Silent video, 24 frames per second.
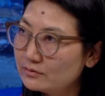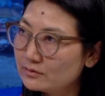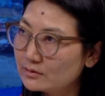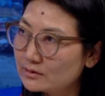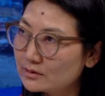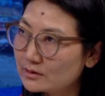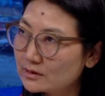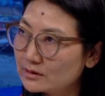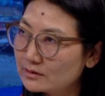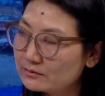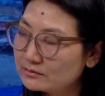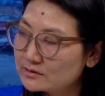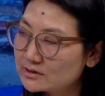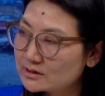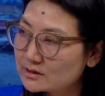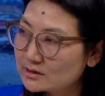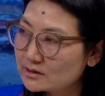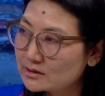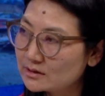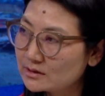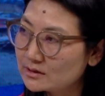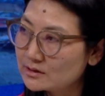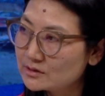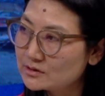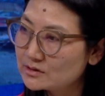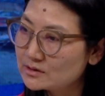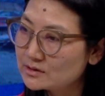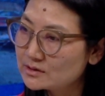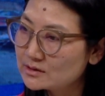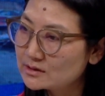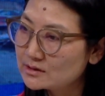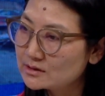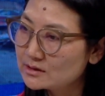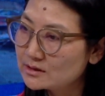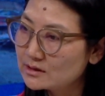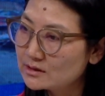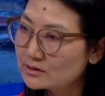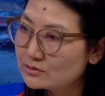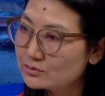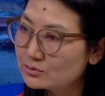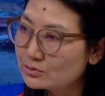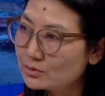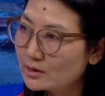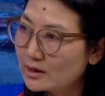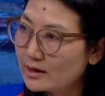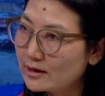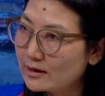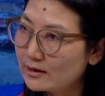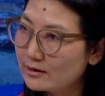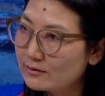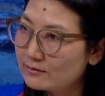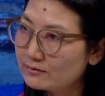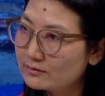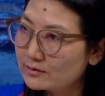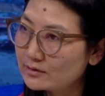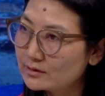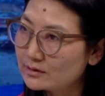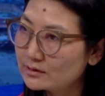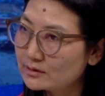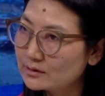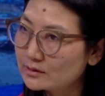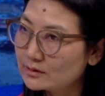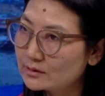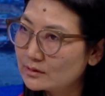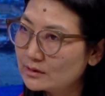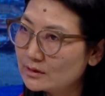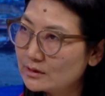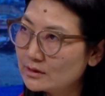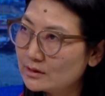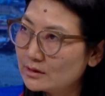GovTech agency, they do have a